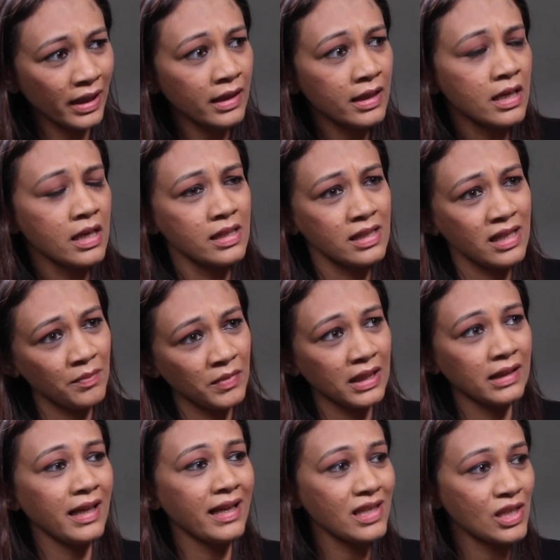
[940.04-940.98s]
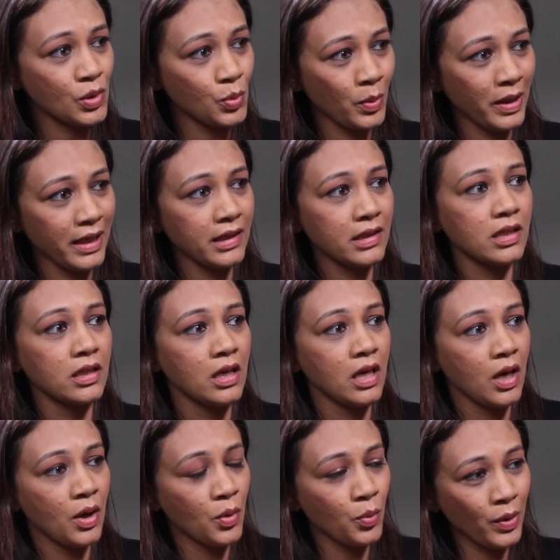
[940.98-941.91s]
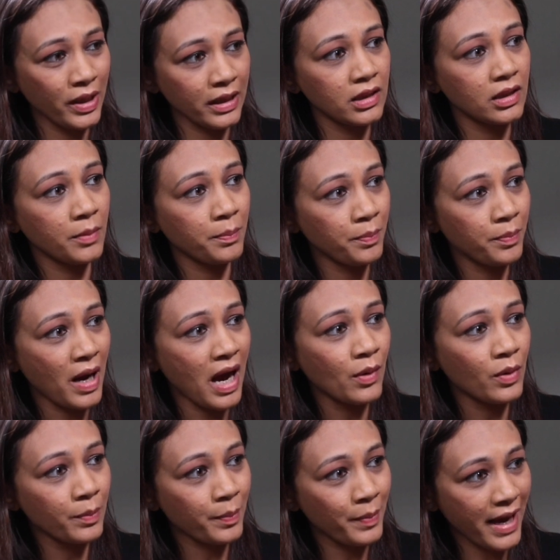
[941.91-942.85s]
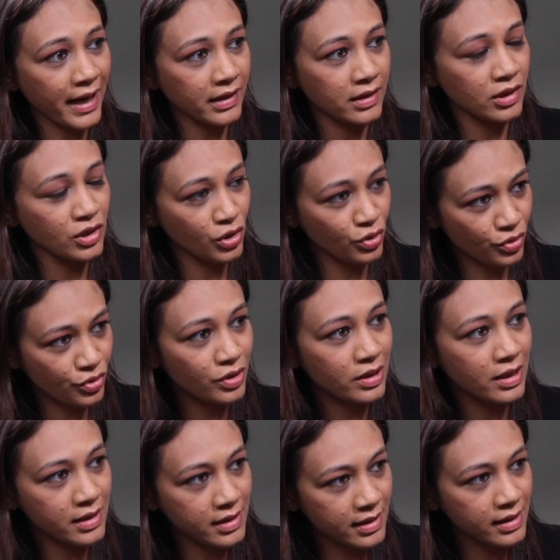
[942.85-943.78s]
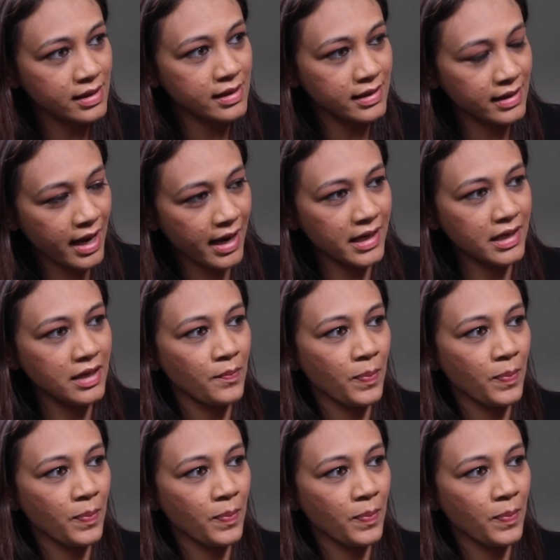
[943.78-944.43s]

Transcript: Okay, something that's sweet with power packed nutrients inside.